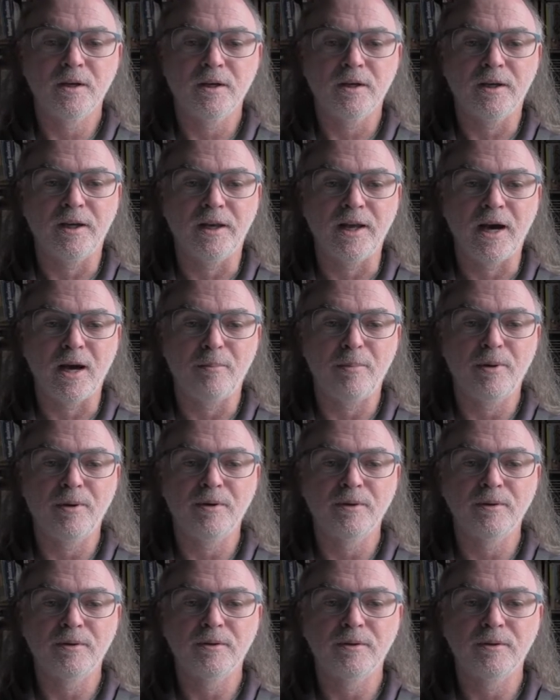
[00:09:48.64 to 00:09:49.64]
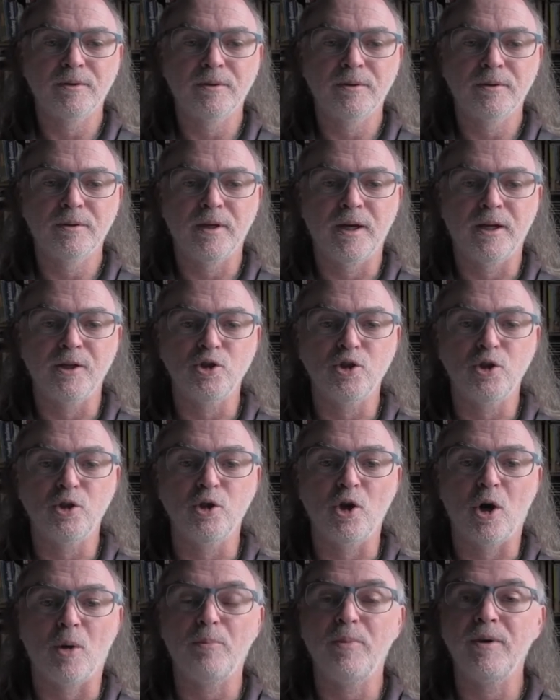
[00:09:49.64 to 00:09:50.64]
Get up and do
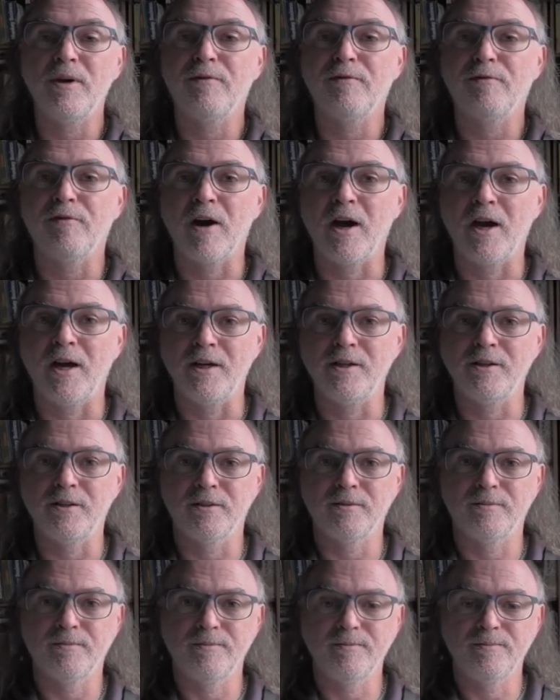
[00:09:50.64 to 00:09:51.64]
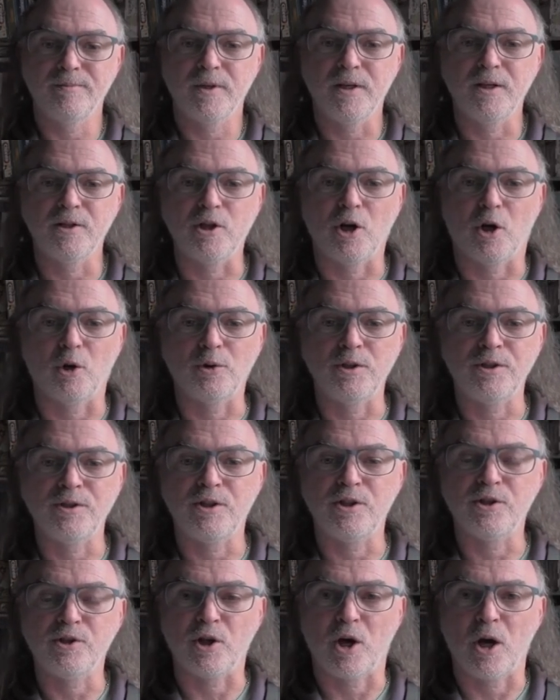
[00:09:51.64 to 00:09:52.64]
not be afraid, he told his
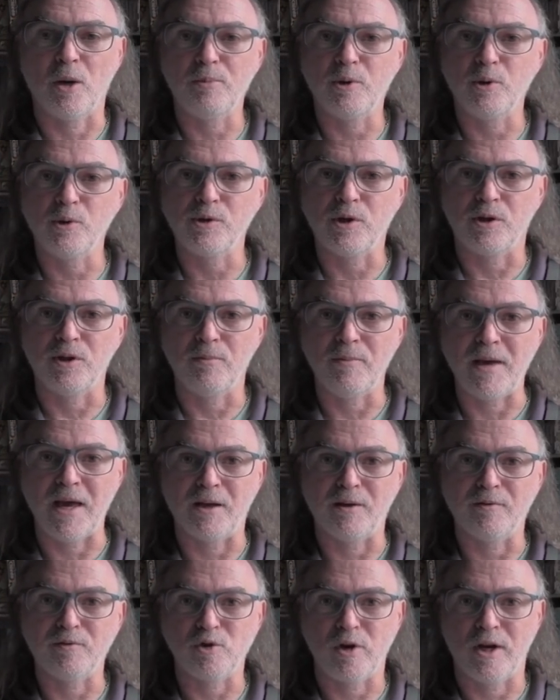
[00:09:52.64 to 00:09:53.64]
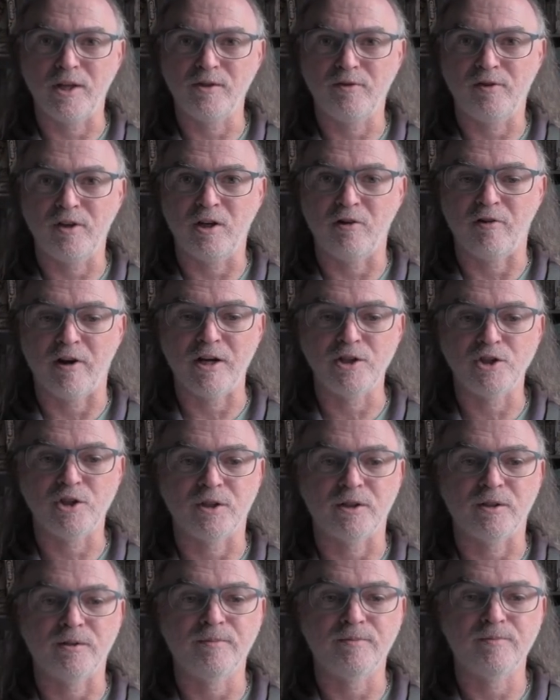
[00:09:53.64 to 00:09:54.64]
disciples on the Mount of
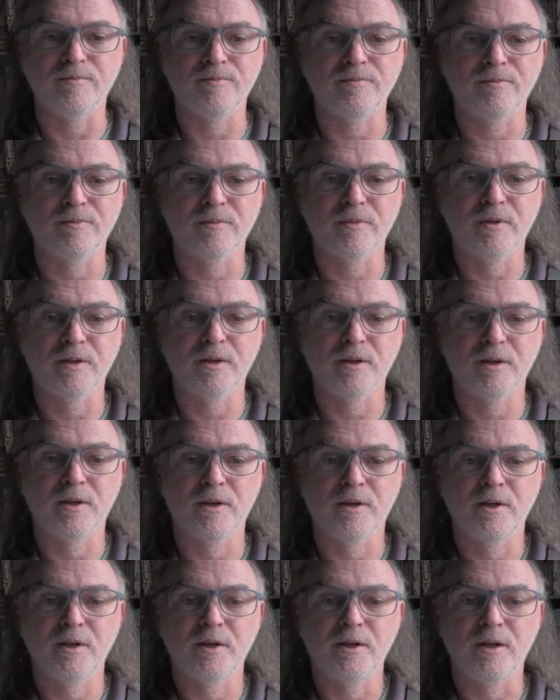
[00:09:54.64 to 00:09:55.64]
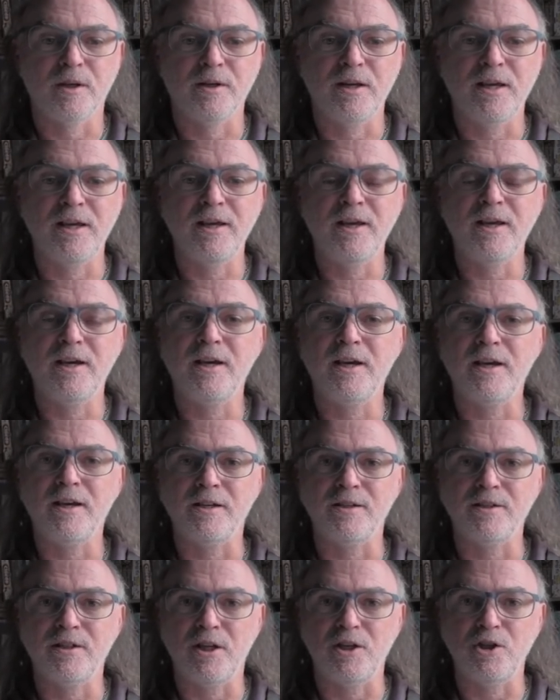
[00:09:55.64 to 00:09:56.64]
Transfiguration. And here he
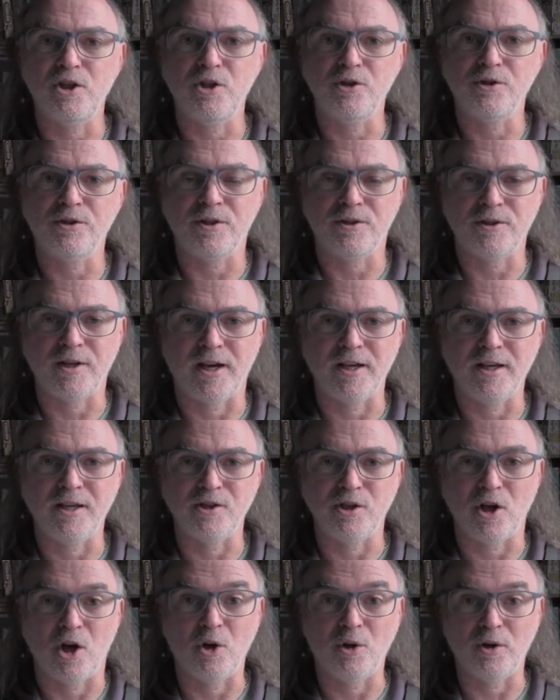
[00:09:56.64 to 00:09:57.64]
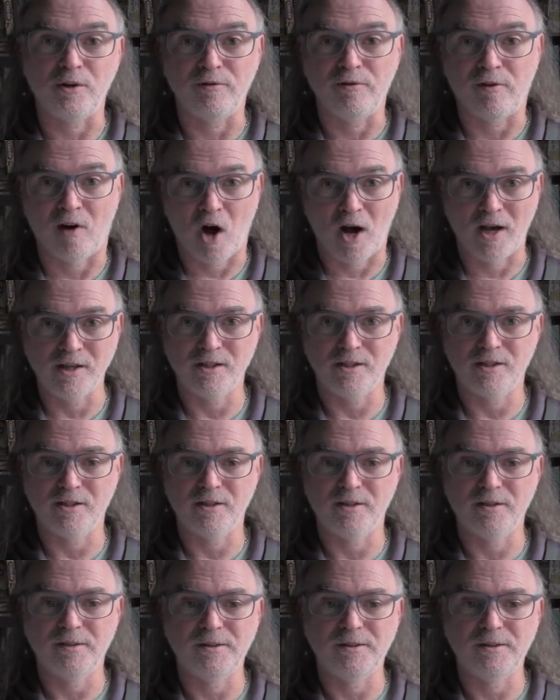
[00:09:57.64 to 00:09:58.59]
continues to take his own advice.